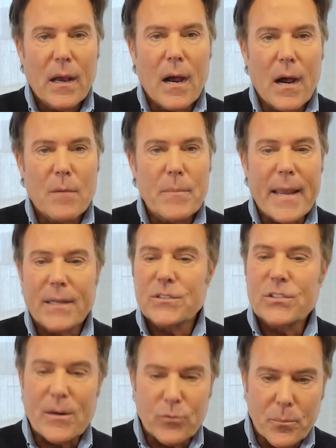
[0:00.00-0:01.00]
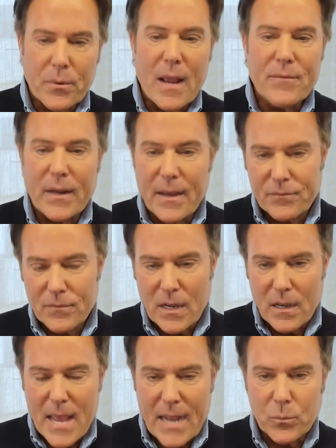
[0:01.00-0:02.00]
uh, make several private
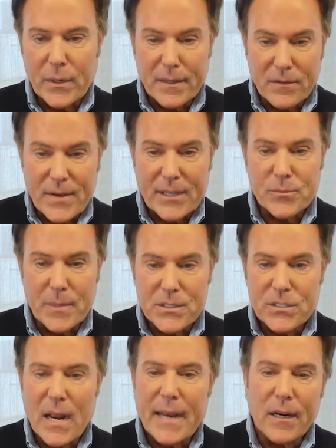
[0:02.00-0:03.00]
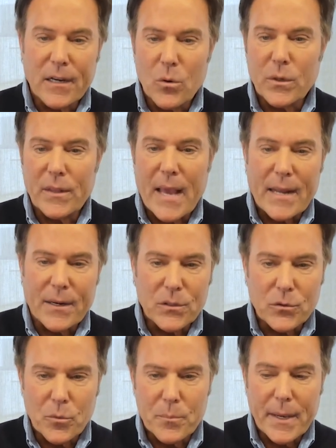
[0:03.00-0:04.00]
uh, equity investments, and I can go into that in a
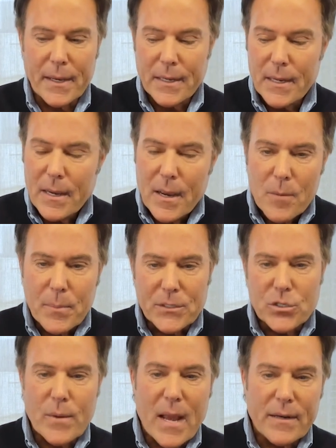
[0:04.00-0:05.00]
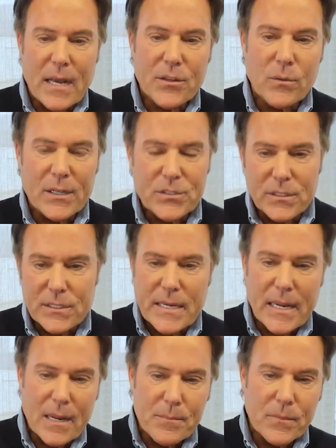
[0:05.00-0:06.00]
little bit. But to round out the rest of the
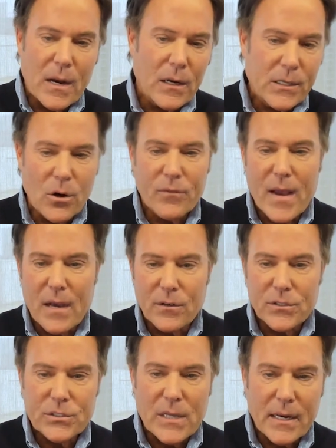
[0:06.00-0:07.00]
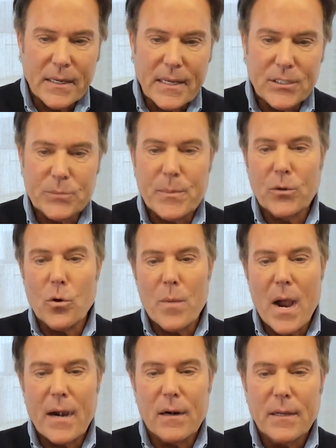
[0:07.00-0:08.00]
team, uh, co-founders uh, Keith
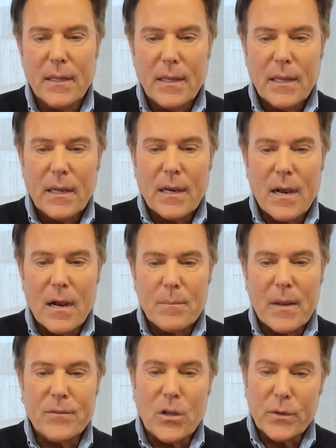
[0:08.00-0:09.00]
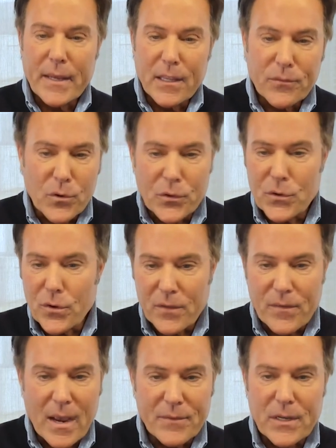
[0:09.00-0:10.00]
Spickelmier. Um, I've known Keith for
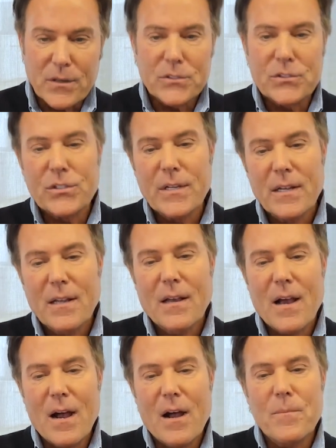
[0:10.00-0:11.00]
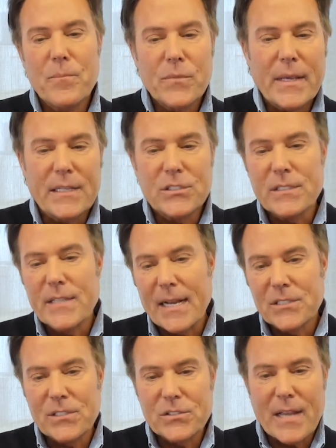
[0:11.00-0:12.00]
35 years. Um, he's a
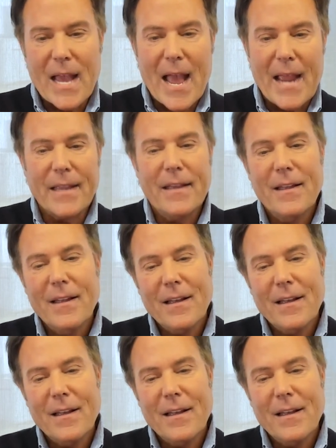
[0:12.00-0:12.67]
Texas guy.